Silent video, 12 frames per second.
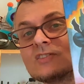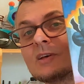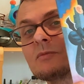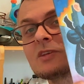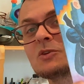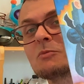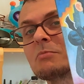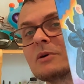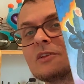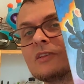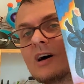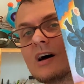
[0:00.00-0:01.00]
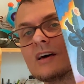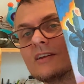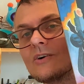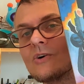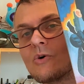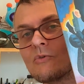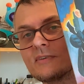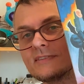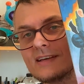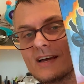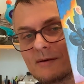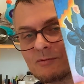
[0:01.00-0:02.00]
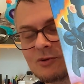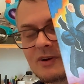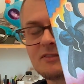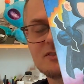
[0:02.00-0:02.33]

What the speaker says: something you build on over time. You don't have